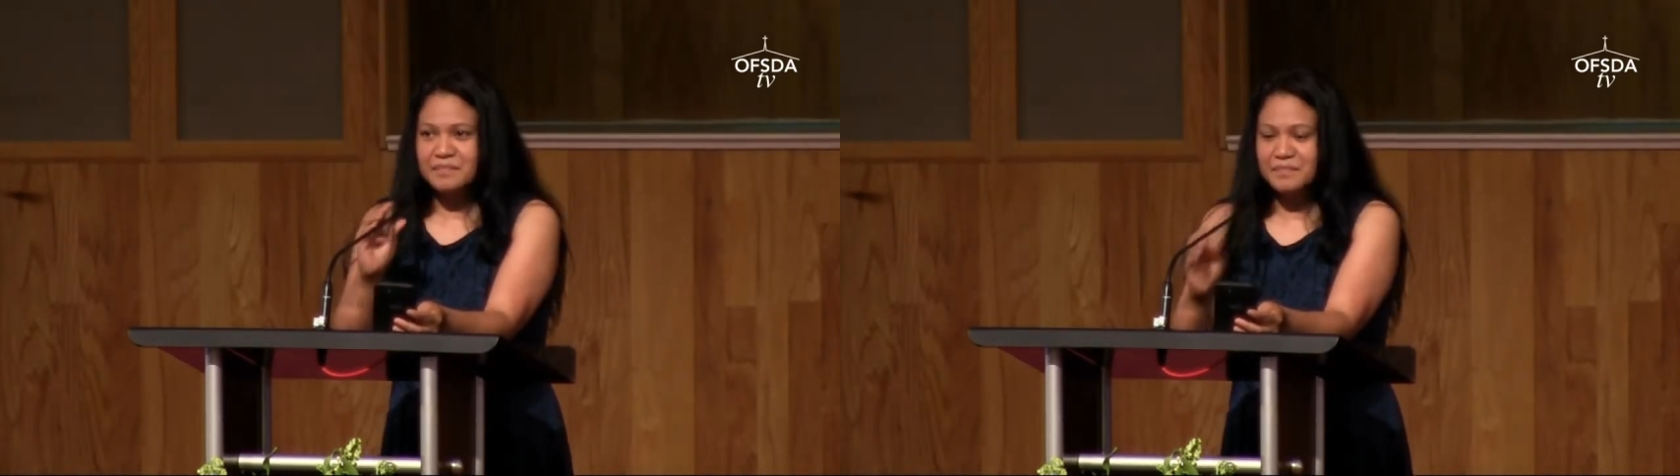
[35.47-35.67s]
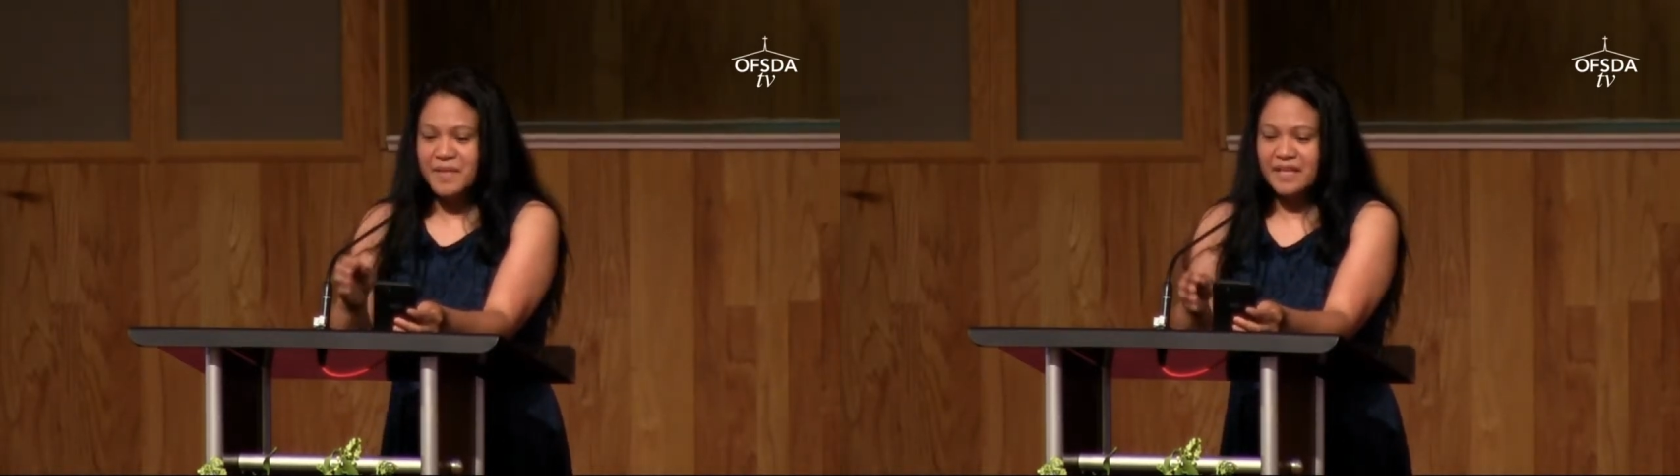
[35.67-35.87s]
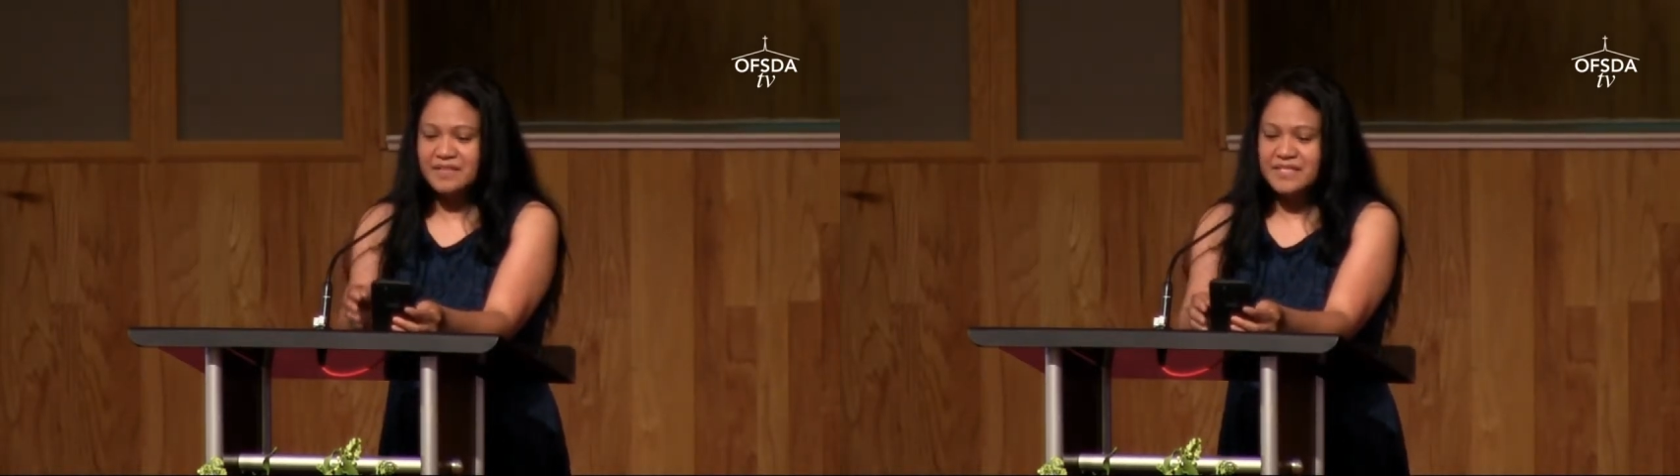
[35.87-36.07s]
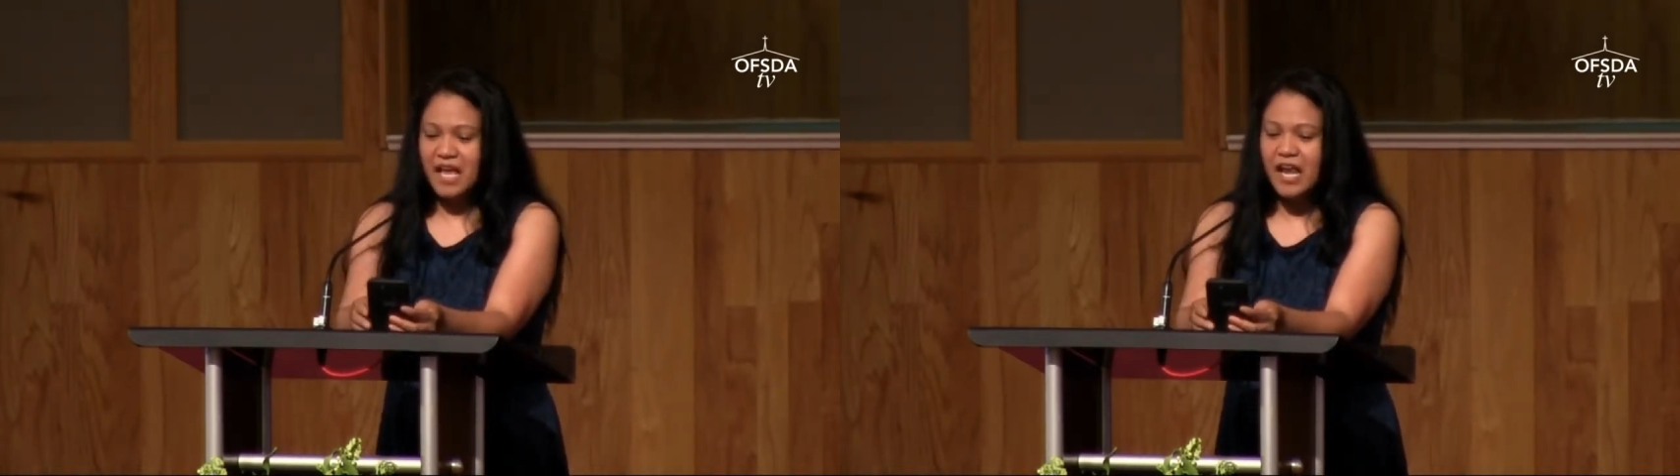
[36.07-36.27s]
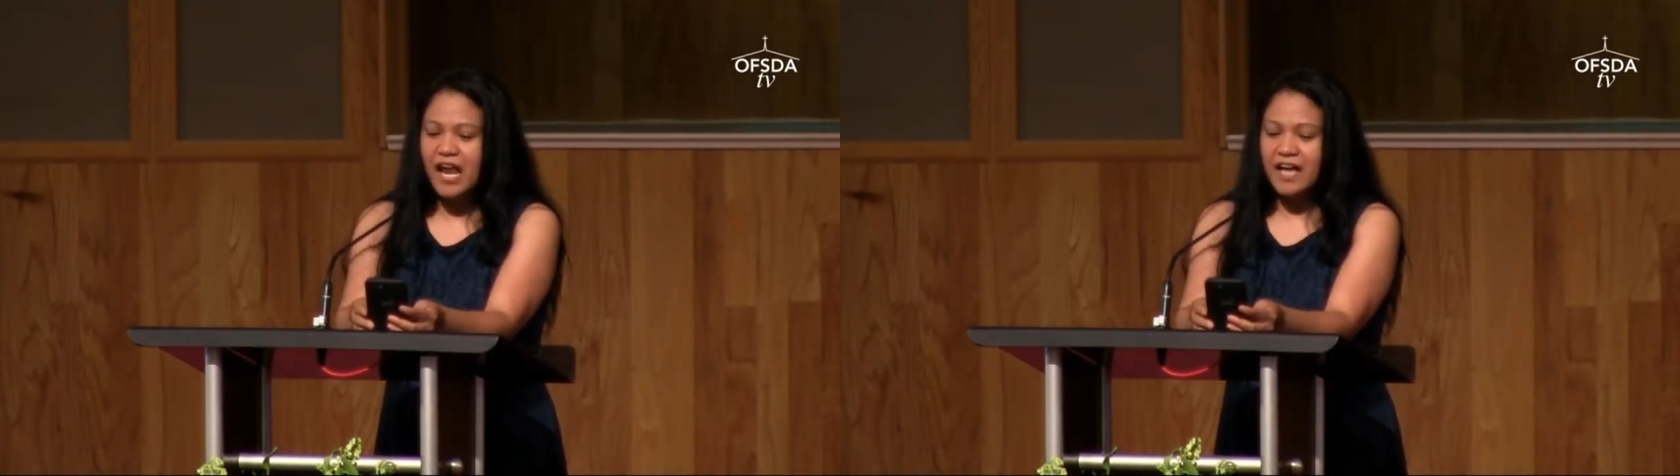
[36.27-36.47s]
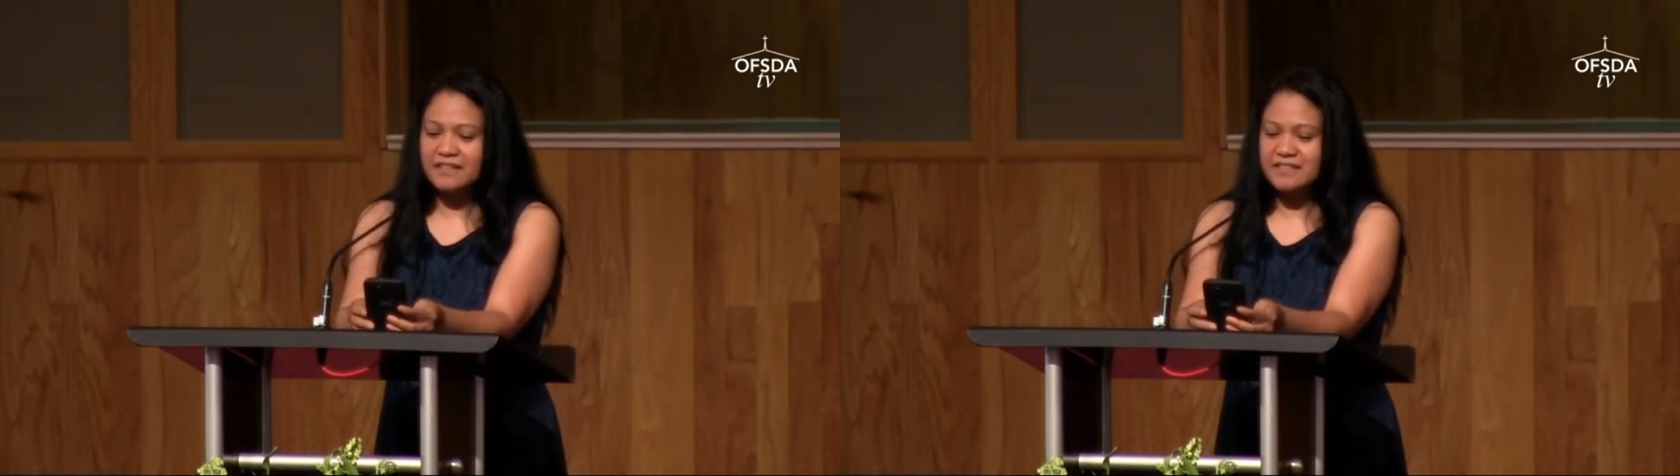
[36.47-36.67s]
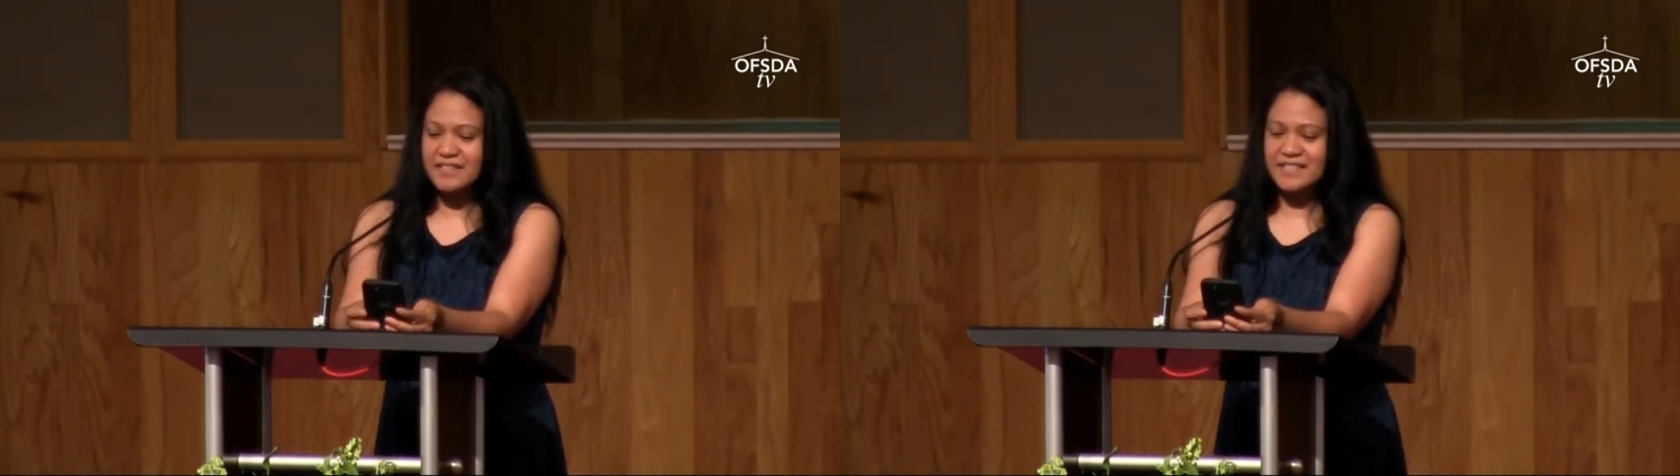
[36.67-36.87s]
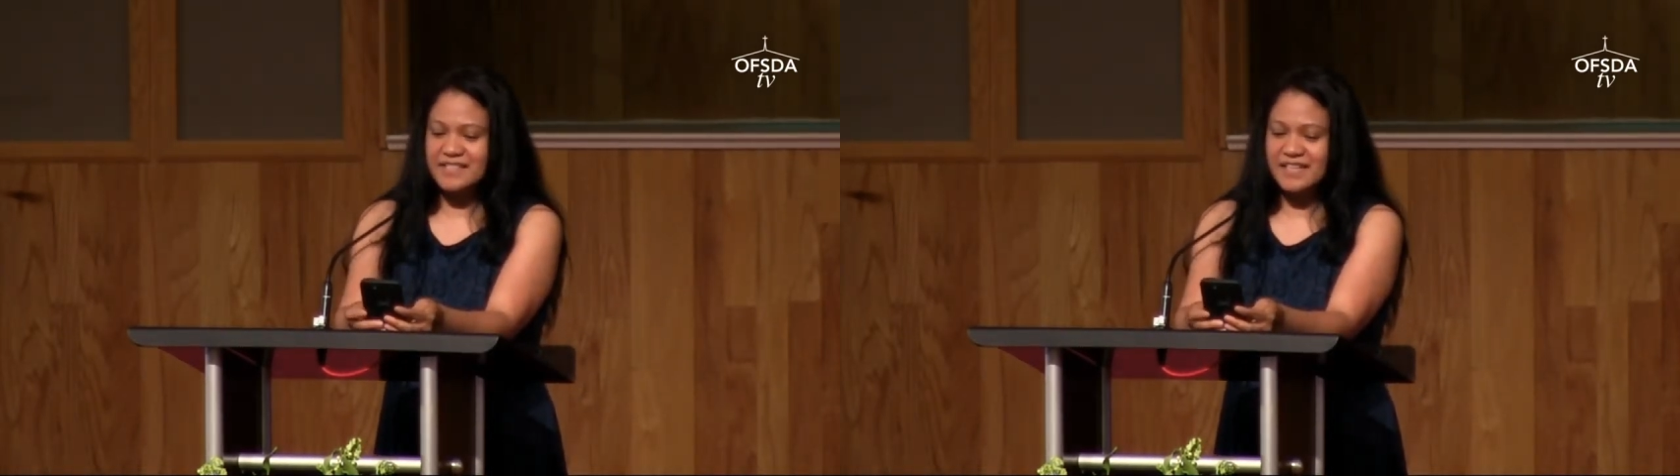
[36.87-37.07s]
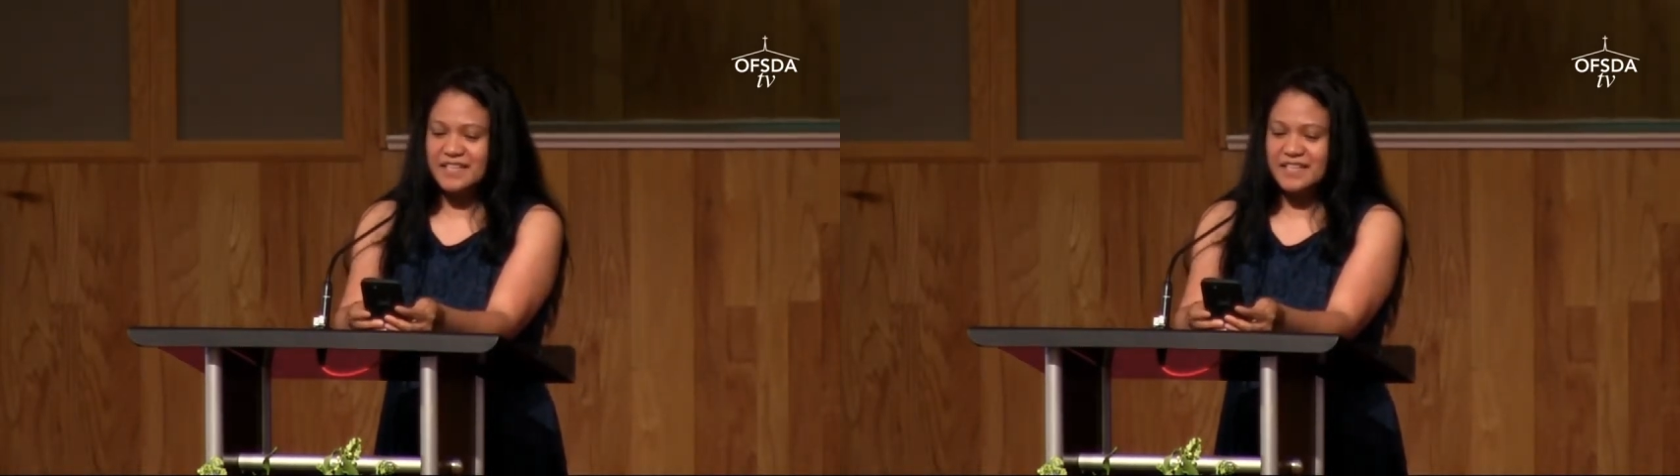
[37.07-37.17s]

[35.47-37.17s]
means a lot, isn't